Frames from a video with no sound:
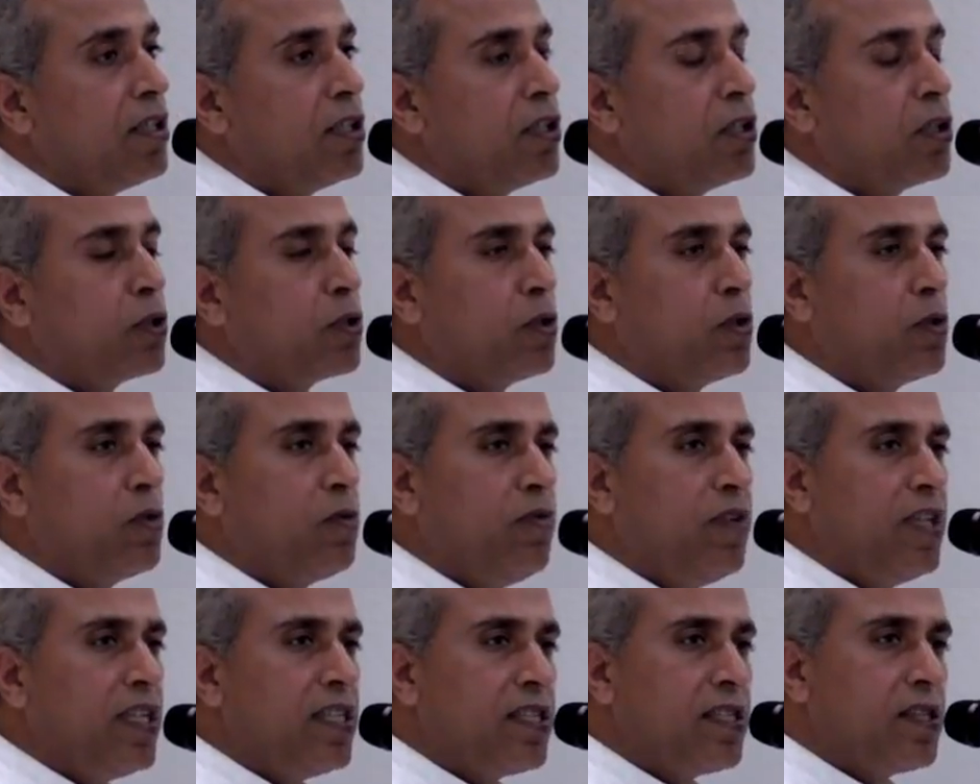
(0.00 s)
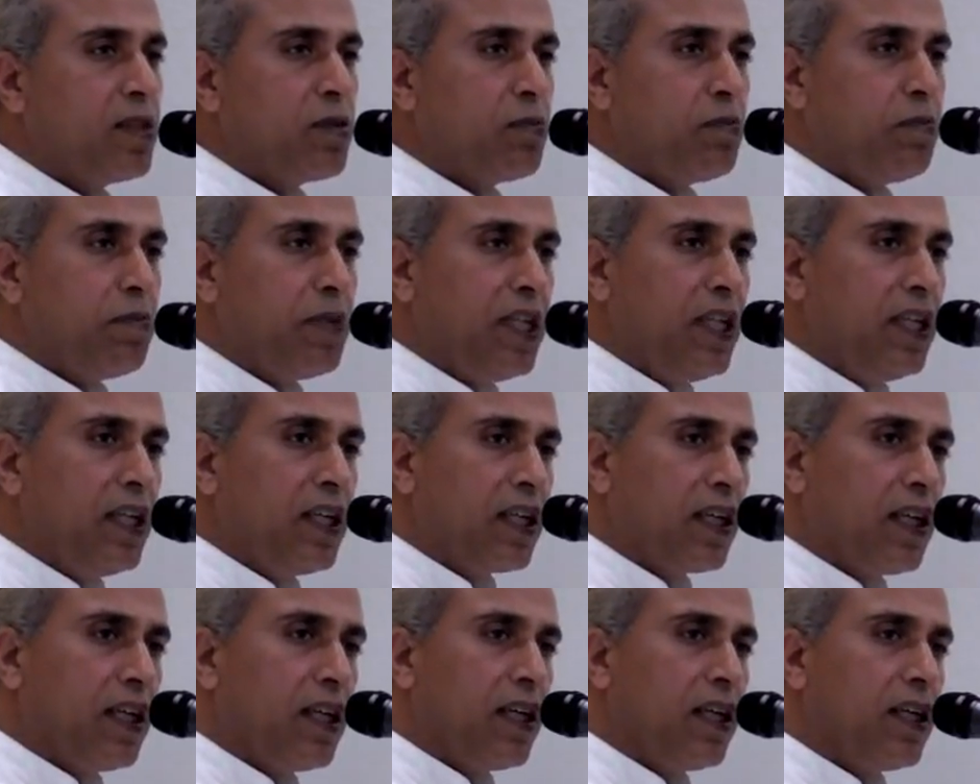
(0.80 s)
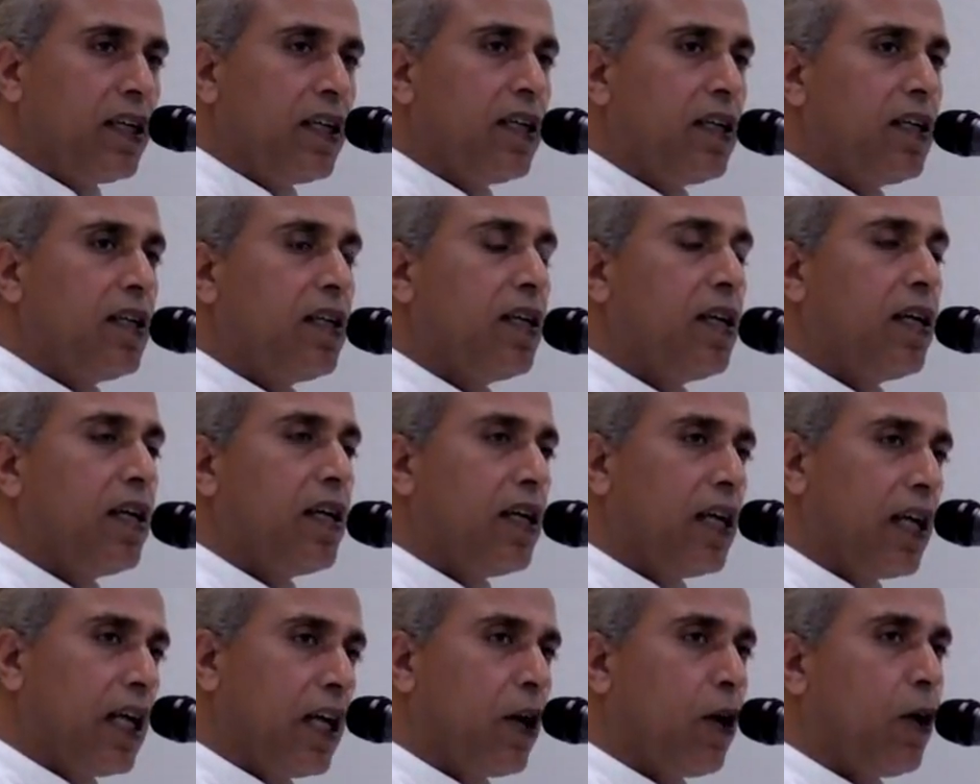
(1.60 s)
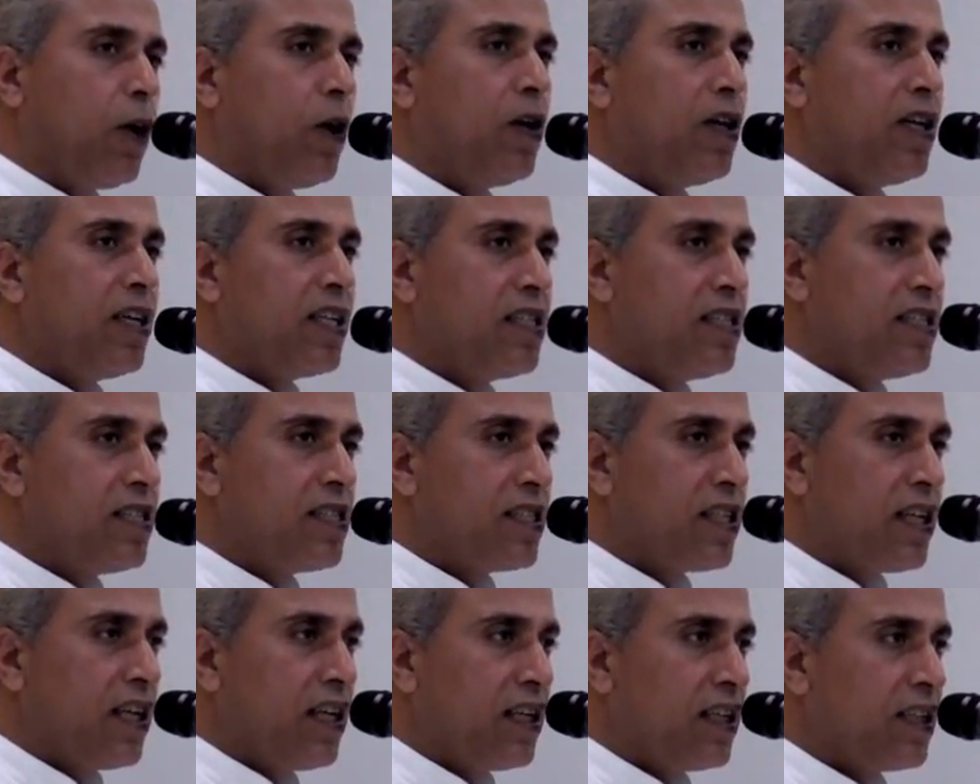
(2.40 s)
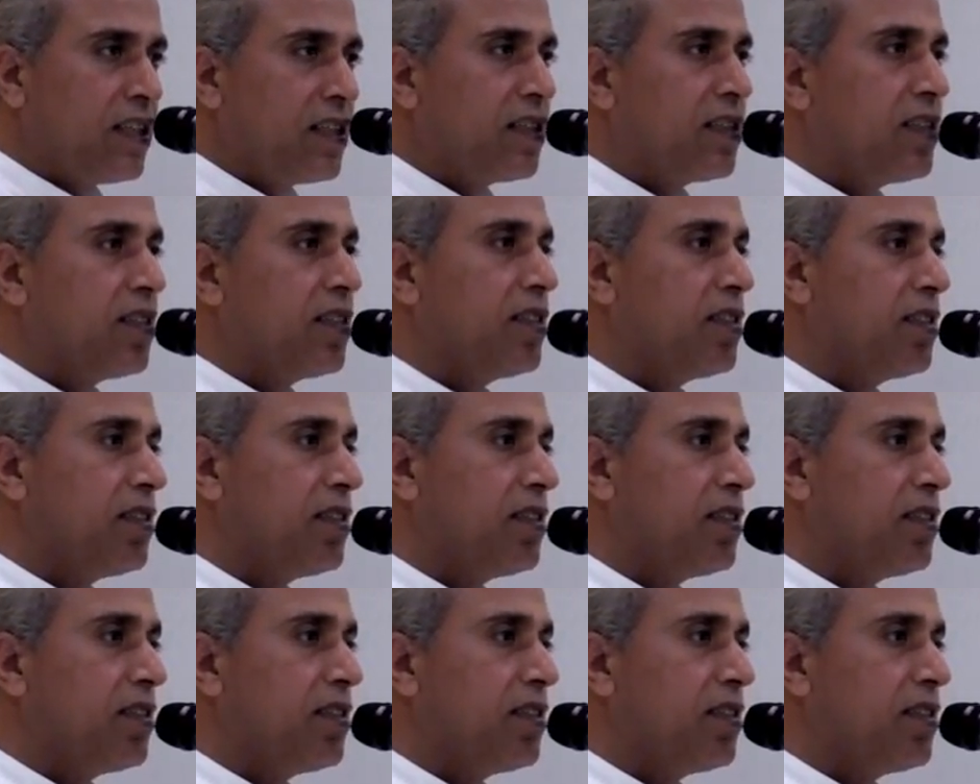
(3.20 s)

should we speak a lot inside?